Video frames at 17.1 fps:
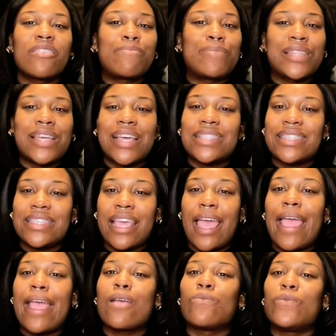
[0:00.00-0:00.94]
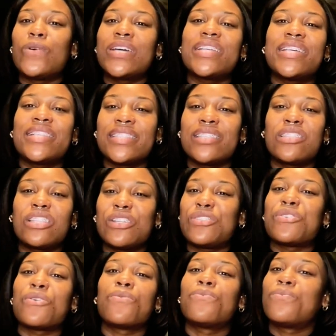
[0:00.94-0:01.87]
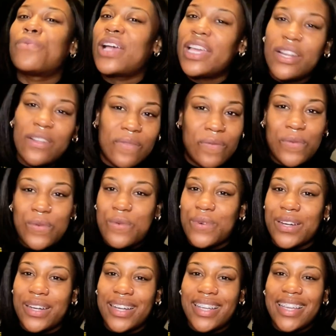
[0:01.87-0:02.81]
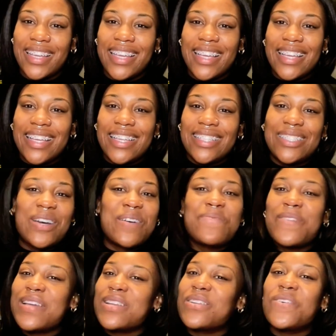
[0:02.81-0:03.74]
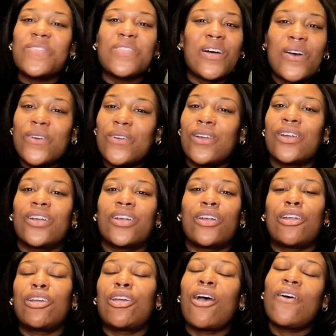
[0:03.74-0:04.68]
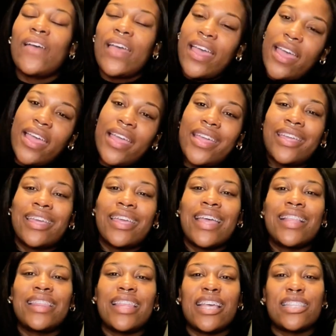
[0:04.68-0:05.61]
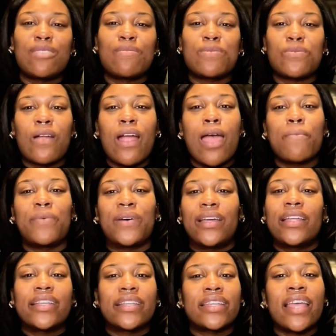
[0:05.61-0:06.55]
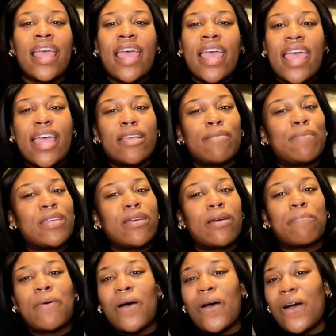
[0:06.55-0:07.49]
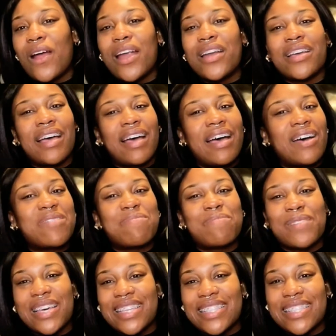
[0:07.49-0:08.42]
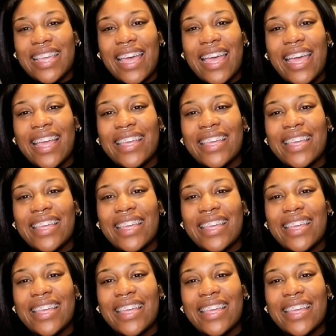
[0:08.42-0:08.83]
Blessed Gang, what is it that you're waiting for? Don't wait no longer. Go ahead, hit that subscribe button and be a part of Blessed Gang.